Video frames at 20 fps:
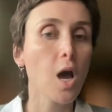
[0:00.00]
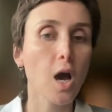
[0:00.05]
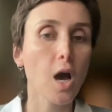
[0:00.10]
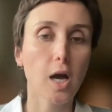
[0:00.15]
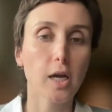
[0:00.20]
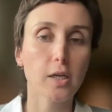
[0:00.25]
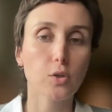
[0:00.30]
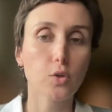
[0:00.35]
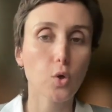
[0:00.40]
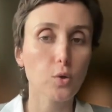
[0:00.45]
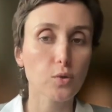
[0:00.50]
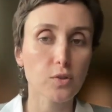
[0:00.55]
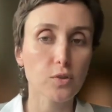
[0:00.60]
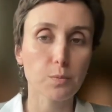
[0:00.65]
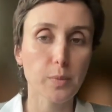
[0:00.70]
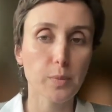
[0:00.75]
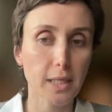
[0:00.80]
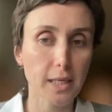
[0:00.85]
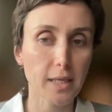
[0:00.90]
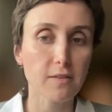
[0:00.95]
I don't
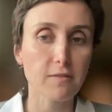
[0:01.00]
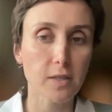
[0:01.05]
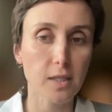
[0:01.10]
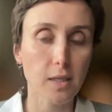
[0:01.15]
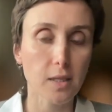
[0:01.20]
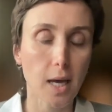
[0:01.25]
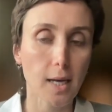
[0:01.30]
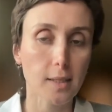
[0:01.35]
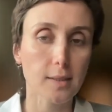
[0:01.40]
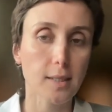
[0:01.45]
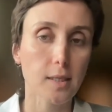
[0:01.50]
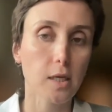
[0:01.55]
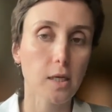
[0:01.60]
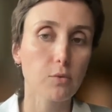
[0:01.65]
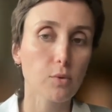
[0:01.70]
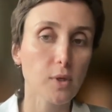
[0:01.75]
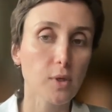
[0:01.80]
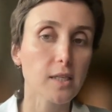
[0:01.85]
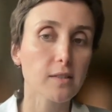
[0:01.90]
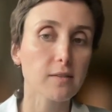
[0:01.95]
believe in that, and I
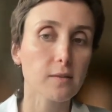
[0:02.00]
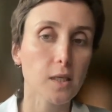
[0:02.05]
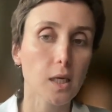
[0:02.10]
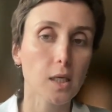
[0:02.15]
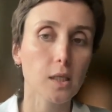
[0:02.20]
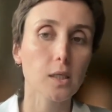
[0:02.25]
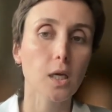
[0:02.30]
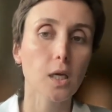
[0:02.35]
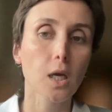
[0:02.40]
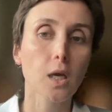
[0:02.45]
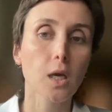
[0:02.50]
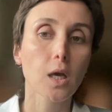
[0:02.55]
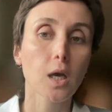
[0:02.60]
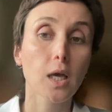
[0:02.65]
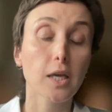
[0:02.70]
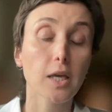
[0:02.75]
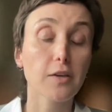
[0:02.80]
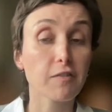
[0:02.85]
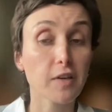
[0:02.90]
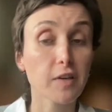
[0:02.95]
really think
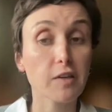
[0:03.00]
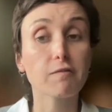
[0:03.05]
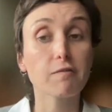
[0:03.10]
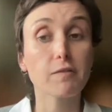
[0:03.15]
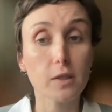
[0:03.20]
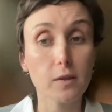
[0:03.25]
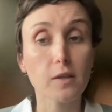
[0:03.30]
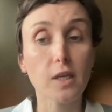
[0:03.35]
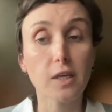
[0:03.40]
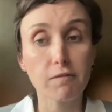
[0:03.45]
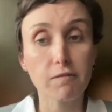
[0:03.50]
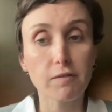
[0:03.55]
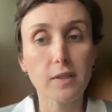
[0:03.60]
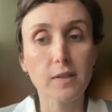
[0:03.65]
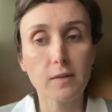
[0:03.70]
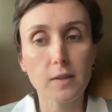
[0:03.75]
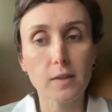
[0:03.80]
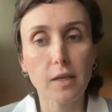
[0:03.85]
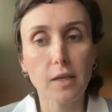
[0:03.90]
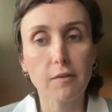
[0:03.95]

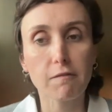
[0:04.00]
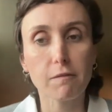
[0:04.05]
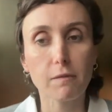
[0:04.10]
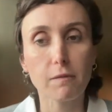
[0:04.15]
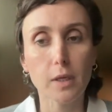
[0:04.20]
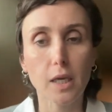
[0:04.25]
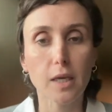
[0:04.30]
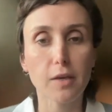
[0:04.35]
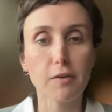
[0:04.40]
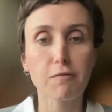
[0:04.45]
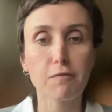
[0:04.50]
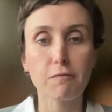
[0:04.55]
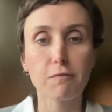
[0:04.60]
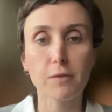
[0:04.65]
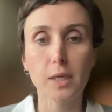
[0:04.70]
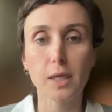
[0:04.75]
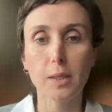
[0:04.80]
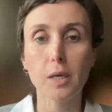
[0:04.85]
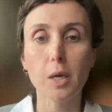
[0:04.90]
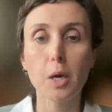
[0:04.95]
if
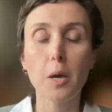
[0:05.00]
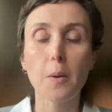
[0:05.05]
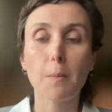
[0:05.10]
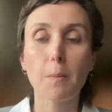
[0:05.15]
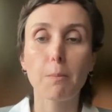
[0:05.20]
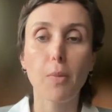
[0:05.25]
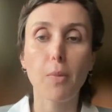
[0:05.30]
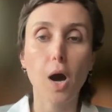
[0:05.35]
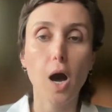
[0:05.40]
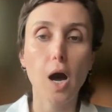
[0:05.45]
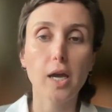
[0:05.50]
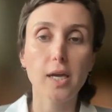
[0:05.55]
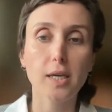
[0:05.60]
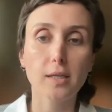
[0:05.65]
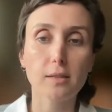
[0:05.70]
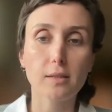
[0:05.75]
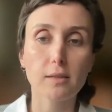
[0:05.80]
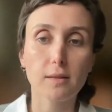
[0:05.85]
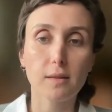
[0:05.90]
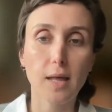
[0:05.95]
we
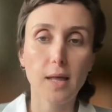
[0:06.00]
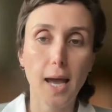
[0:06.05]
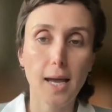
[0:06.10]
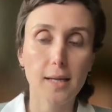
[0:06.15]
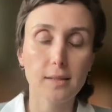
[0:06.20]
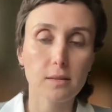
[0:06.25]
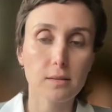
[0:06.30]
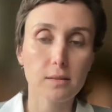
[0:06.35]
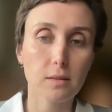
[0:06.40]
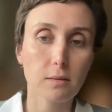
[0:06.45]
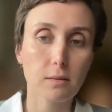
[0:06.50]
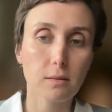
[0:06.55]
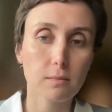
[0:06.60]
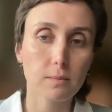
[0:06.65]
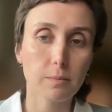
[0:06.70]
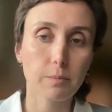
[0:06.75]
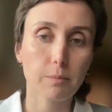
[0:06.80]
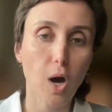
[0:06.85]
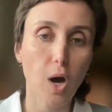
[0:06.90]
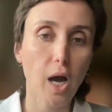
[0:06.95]
buy that
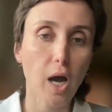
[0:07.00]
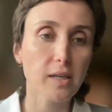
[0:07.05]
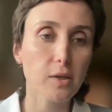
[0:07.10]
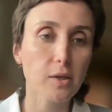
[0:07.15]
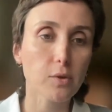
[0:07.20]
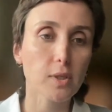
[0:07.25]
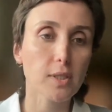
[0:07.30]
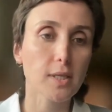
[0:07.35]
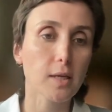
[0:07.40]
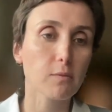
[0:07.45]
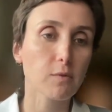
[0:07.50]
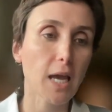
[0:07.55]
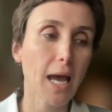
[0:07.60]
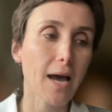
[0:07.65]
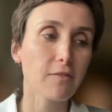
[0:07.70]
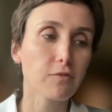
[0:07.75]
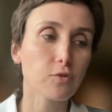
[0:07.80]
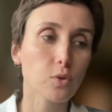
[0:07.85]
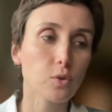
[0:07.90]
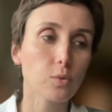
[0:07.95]
binary, then we
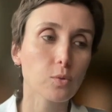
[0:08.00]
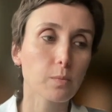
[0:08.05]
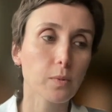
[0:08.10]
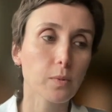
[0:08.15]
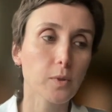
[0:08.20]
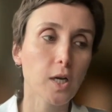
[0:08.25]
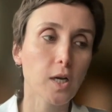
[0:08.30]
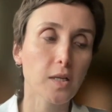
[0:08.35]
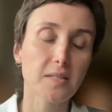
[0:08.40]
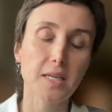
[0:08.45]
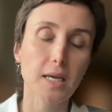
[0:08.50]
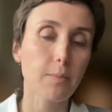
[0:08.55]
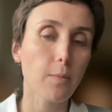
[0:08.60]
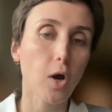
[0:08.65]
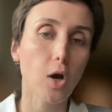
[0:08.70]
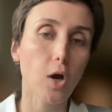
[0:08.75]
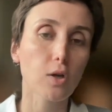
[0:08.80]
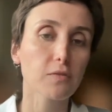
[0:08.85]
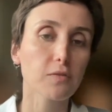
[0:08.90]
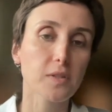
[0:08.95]
have to condemn
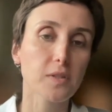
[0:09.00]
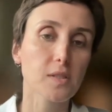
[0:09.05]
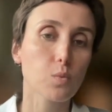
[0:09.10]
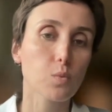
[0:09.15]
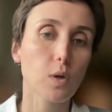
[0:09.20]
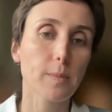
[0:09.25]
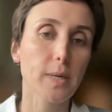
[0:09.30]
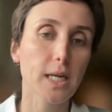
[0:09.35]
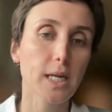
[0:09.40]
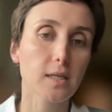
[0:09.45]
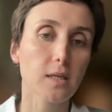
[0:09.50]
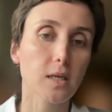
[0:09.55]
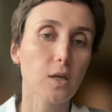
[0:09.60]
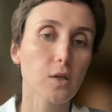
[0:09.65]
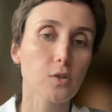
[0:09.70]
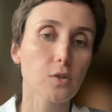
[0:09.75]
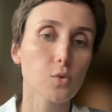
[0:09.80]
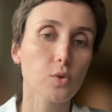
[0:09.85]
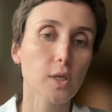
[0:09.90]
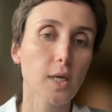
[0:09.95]
all of these women and
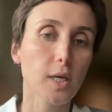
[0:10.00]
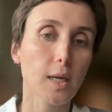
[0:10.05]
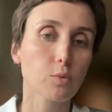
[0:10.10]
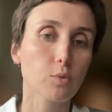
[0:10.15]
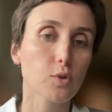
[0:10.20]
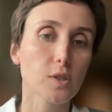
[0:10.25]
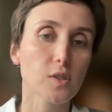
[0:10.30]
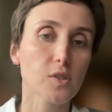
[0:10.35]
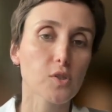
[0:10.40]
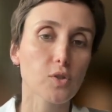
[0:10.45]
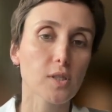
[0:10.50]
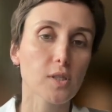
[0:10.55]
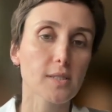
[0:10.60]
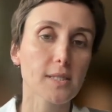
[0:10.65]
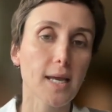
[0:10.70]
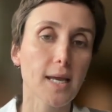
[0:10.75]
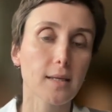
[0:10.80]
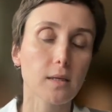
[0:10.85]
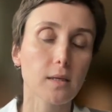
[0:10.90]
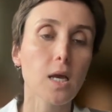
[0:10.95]
girls who came to the streets
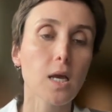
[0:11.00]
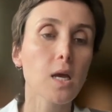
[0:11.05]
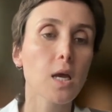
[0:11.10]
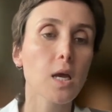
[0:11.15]
and